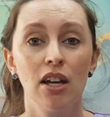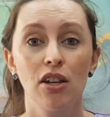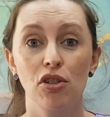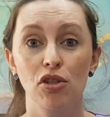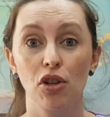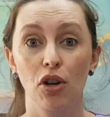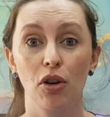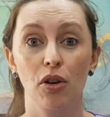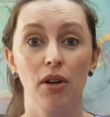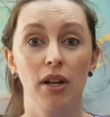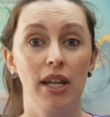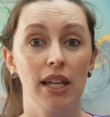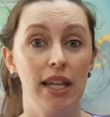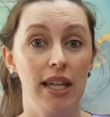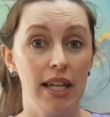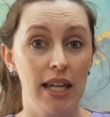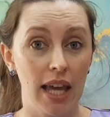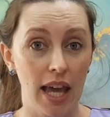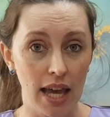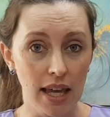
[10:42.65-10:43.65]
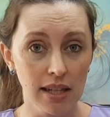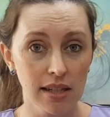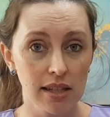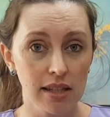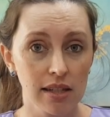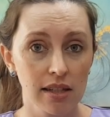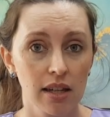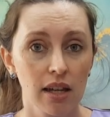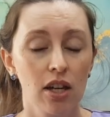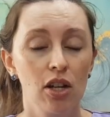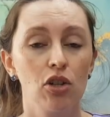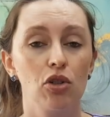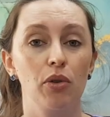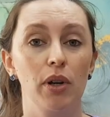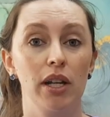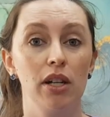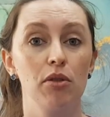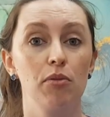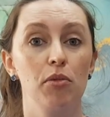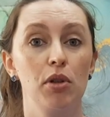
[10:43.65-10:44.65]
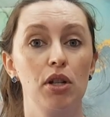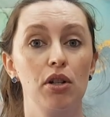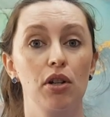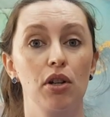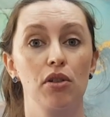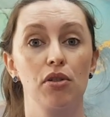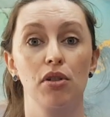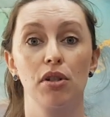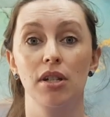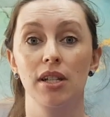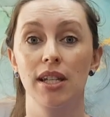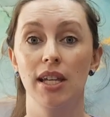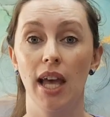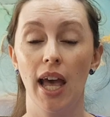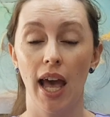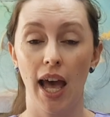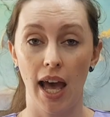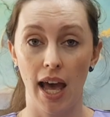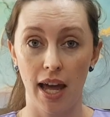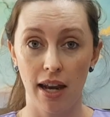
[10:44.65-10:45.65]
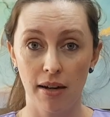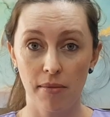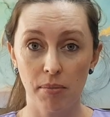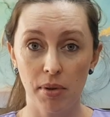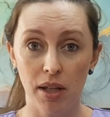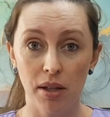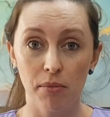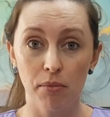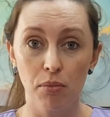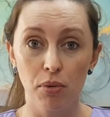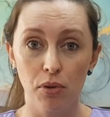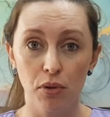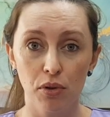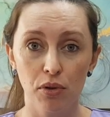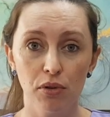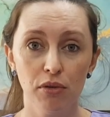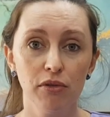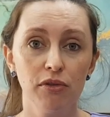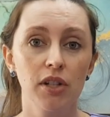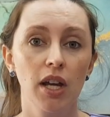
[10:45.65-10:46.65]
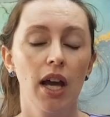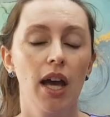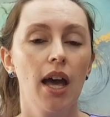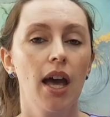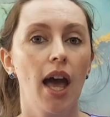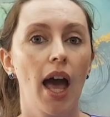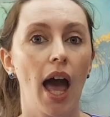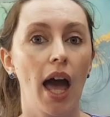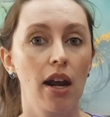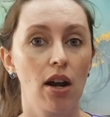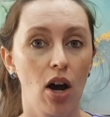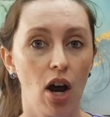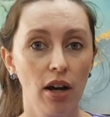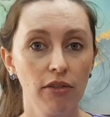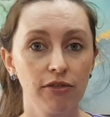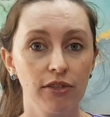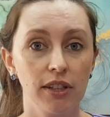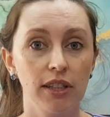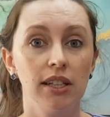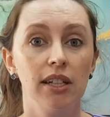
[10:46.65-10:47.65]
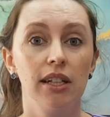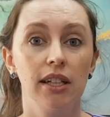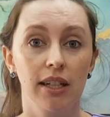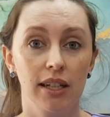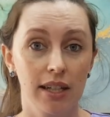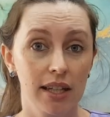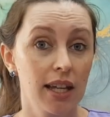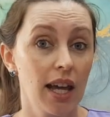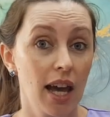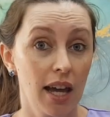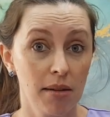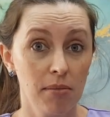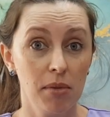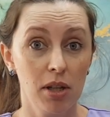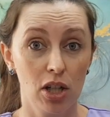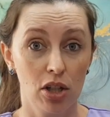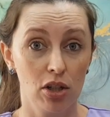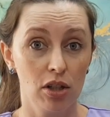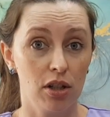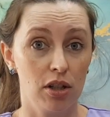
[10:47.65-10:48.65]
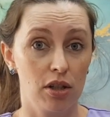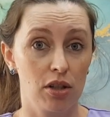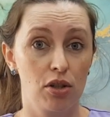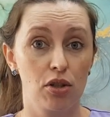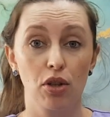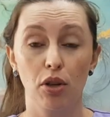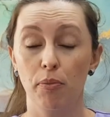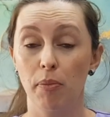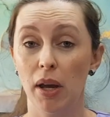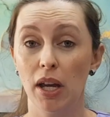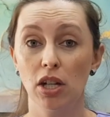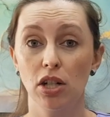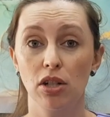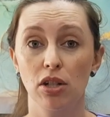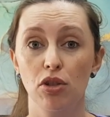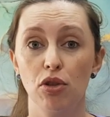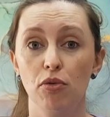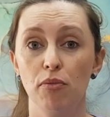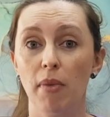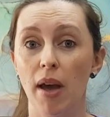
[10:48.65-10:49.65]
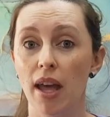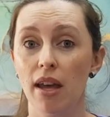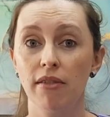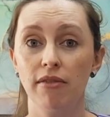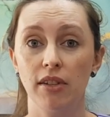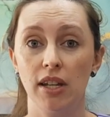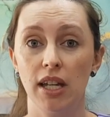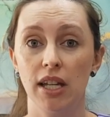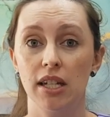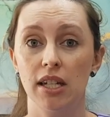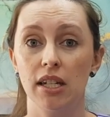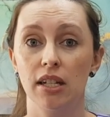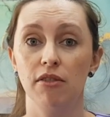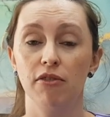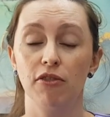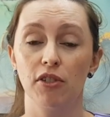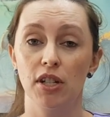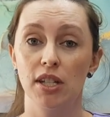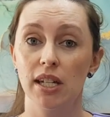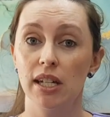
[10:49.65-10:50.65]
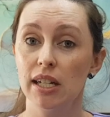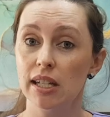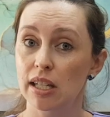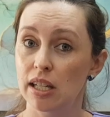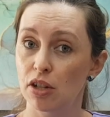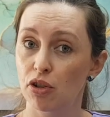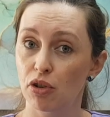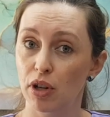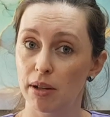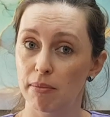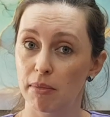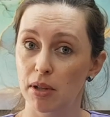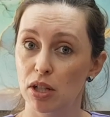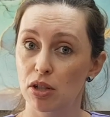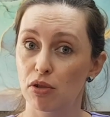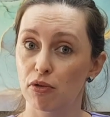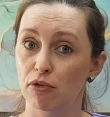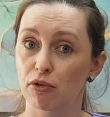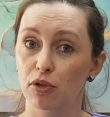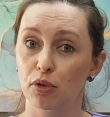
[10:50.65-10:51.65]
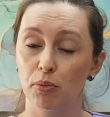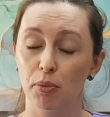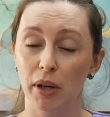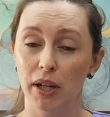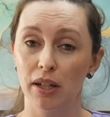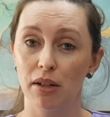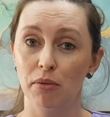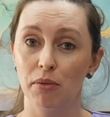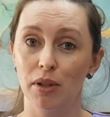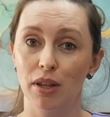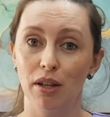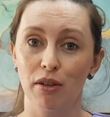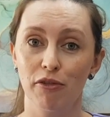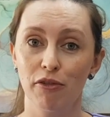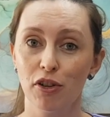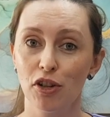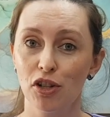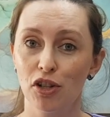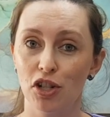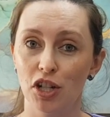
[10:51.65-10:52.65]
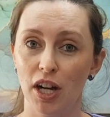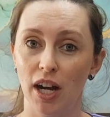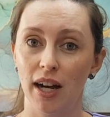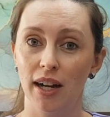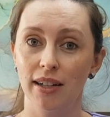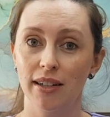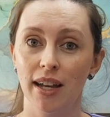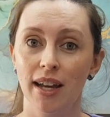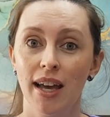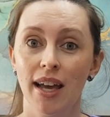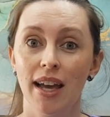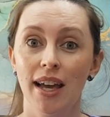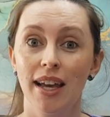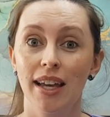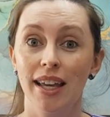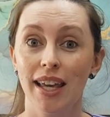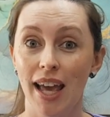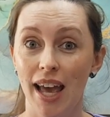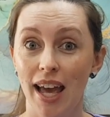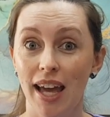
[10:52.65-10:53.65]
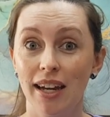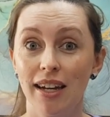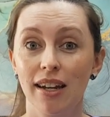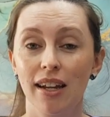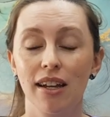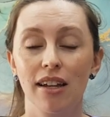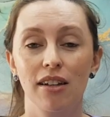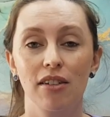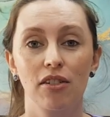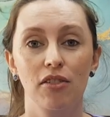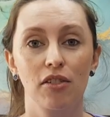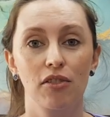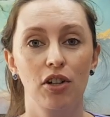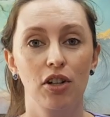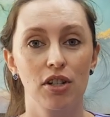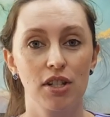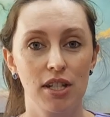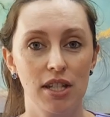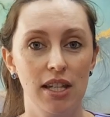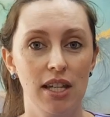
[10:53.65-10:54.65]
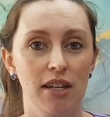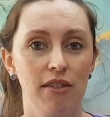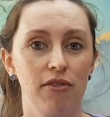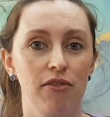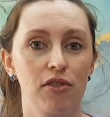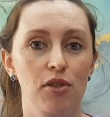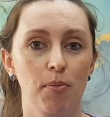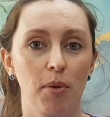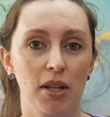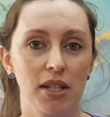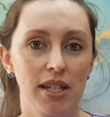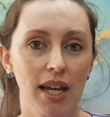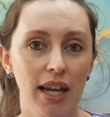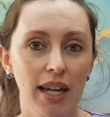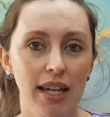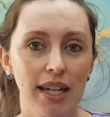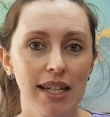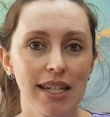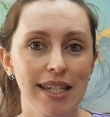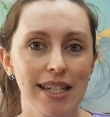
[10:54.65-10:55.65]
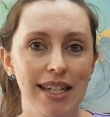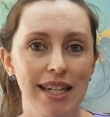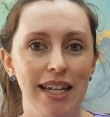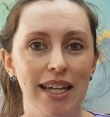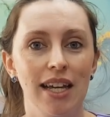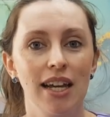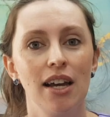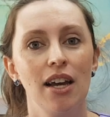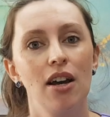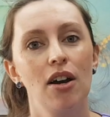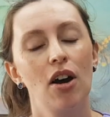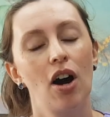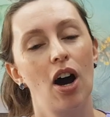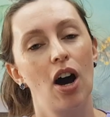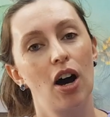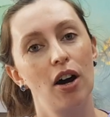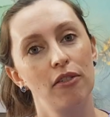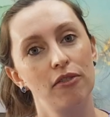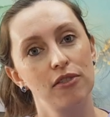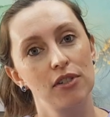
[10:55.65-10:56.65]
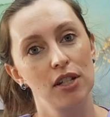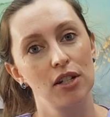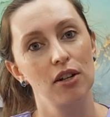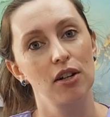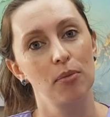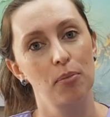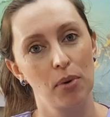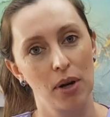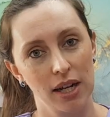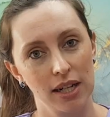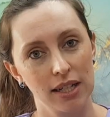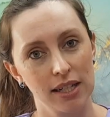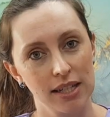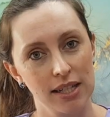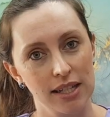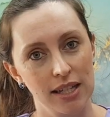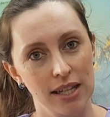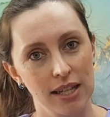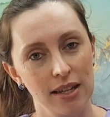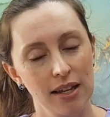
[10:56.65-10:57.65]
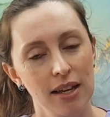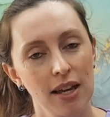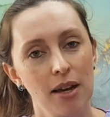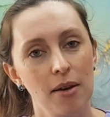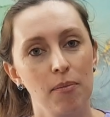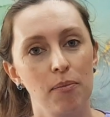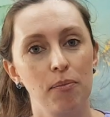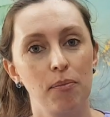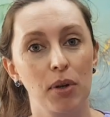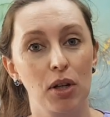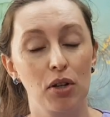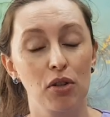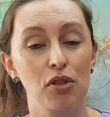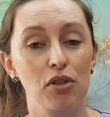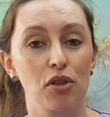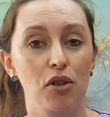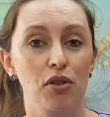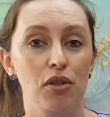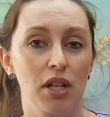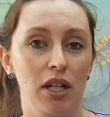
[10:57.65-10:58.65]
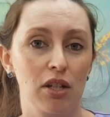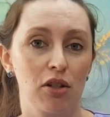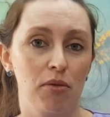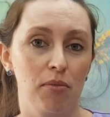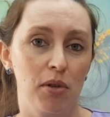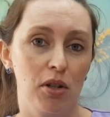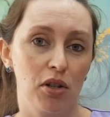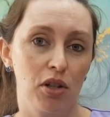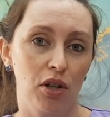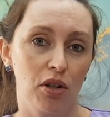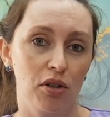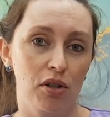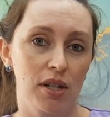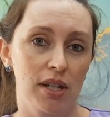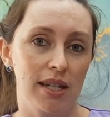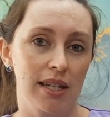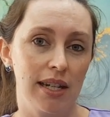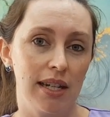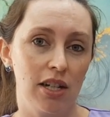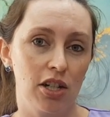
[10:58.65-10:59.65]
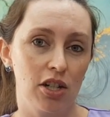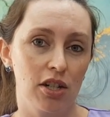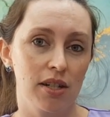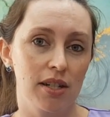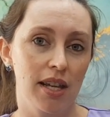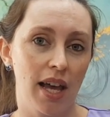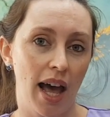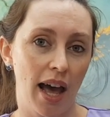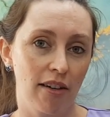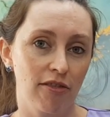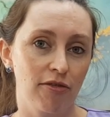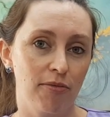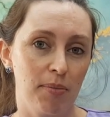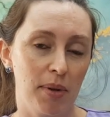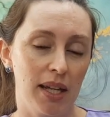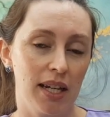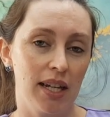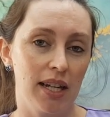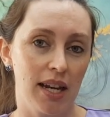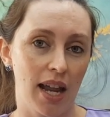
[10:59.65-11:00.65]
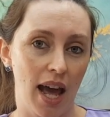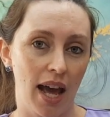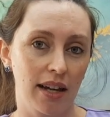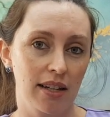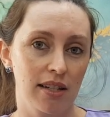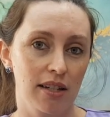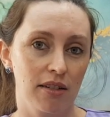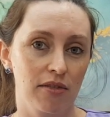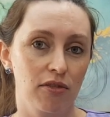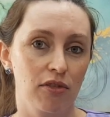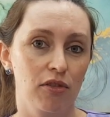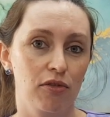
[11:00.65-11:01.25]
So yes, your endometriosis can be improved and often can be cured. So patients who may have needed fertility treatment to fall pregnant with their first child can conceive spontaneously after a pregnancy, because those endometriosis lesions have been inactive